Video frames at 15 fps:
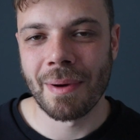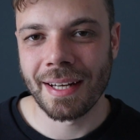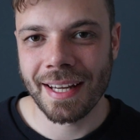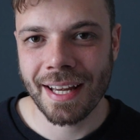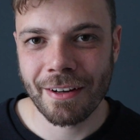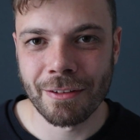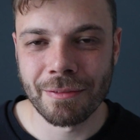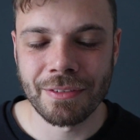money
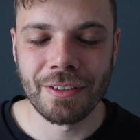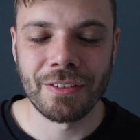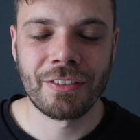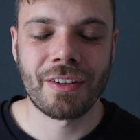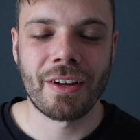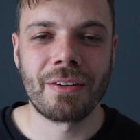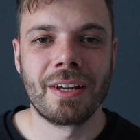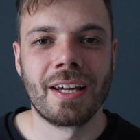out of you.
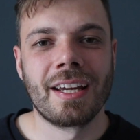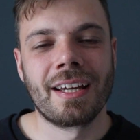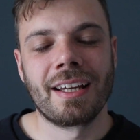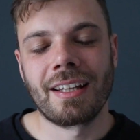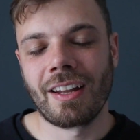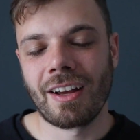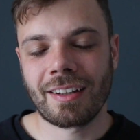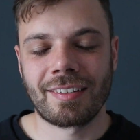So,
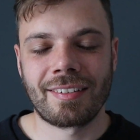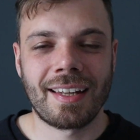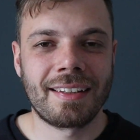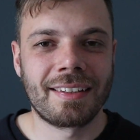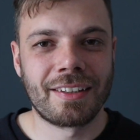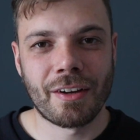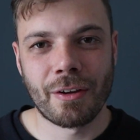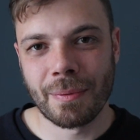like I
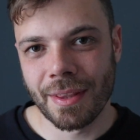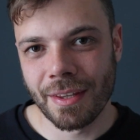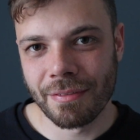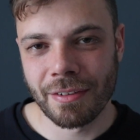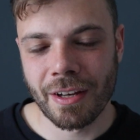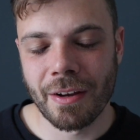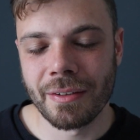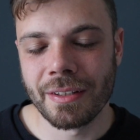said, go with the
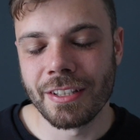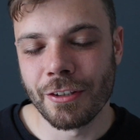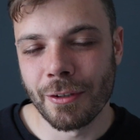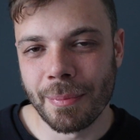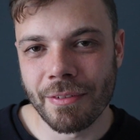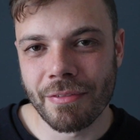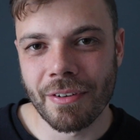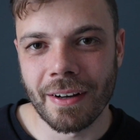flow and you'll
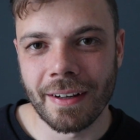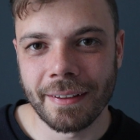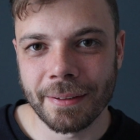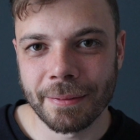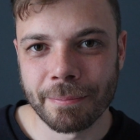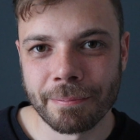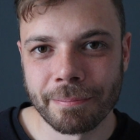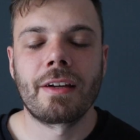be fine.
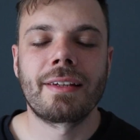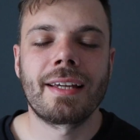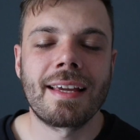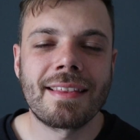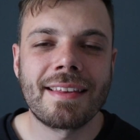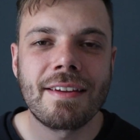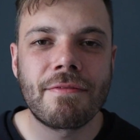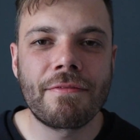
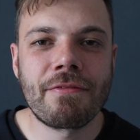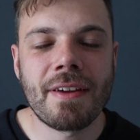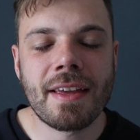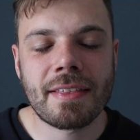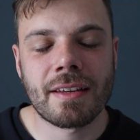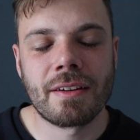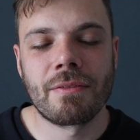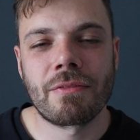Okay, the
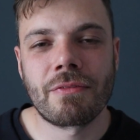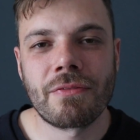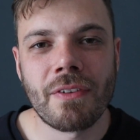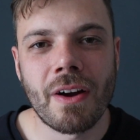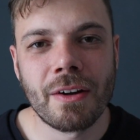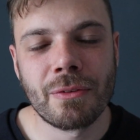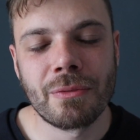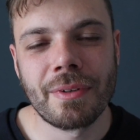fifth and
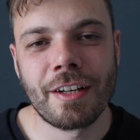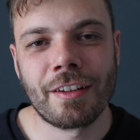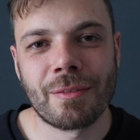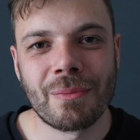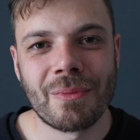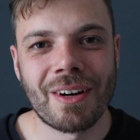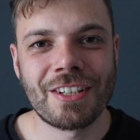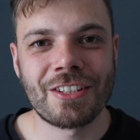final
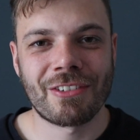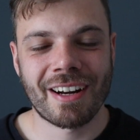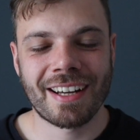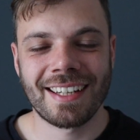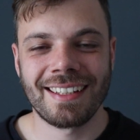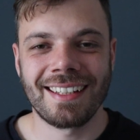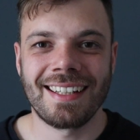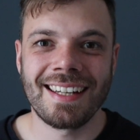reason why
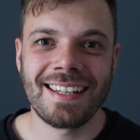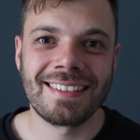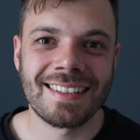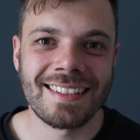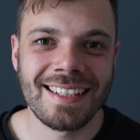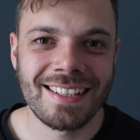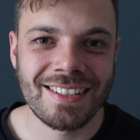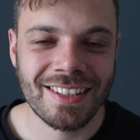trekking in
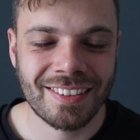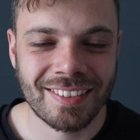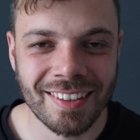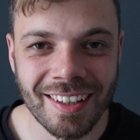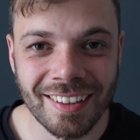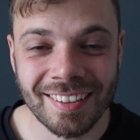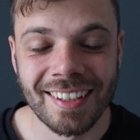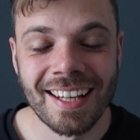Indonesia
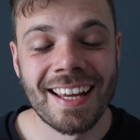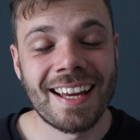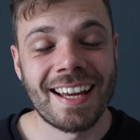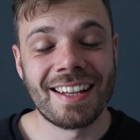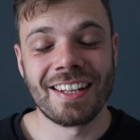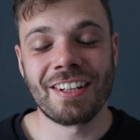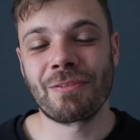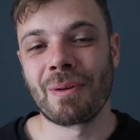sucks,
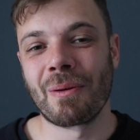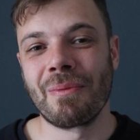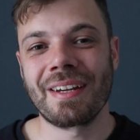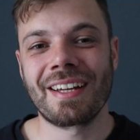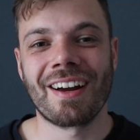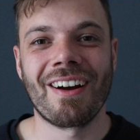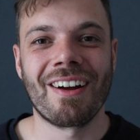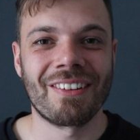and this one we
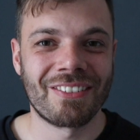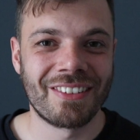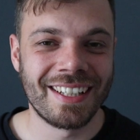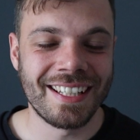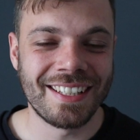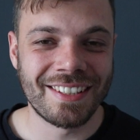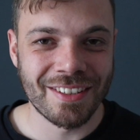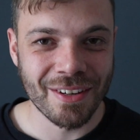can't
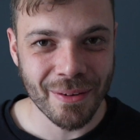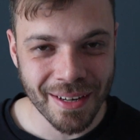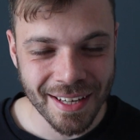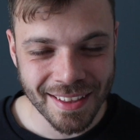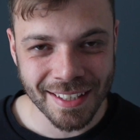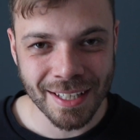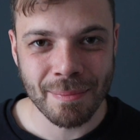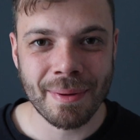really do
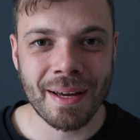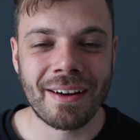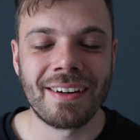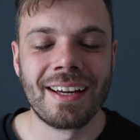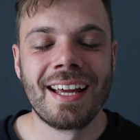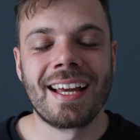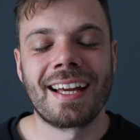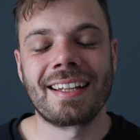anything
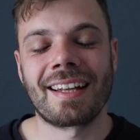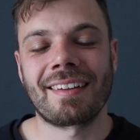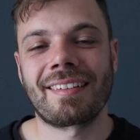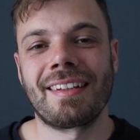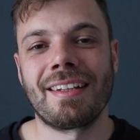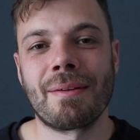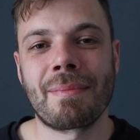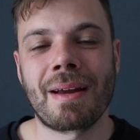about, and that's
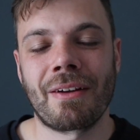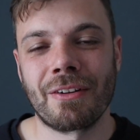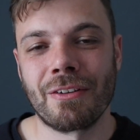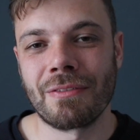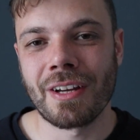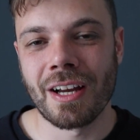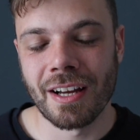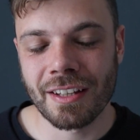the amount
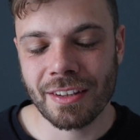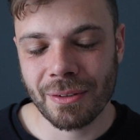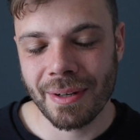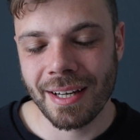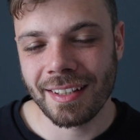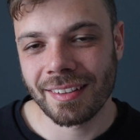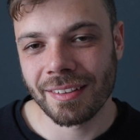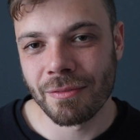of
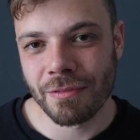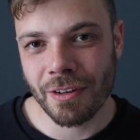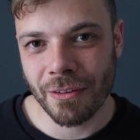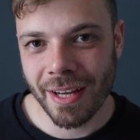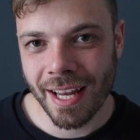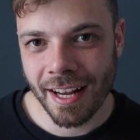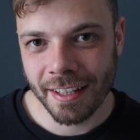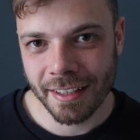earthquakes and
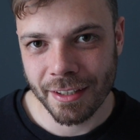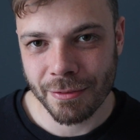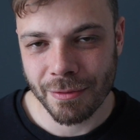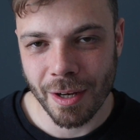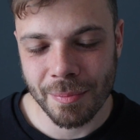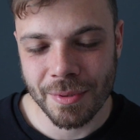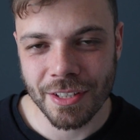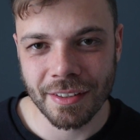volcanic
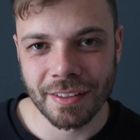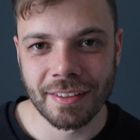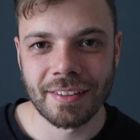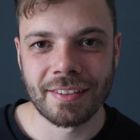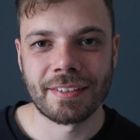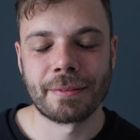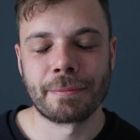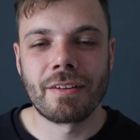
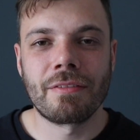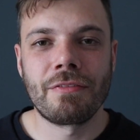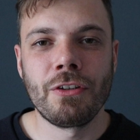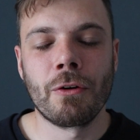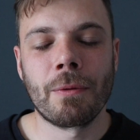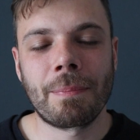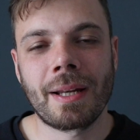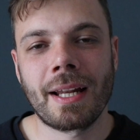eruptions. So if
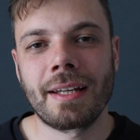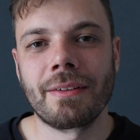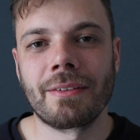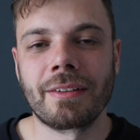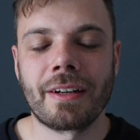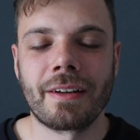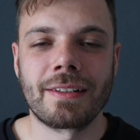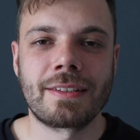you're planning
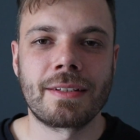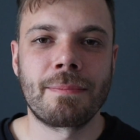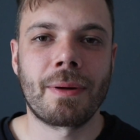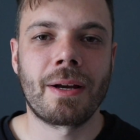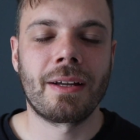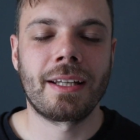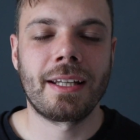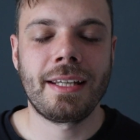on going to
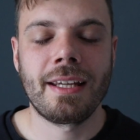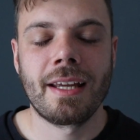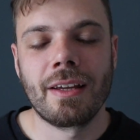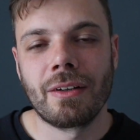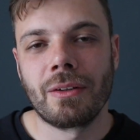Bali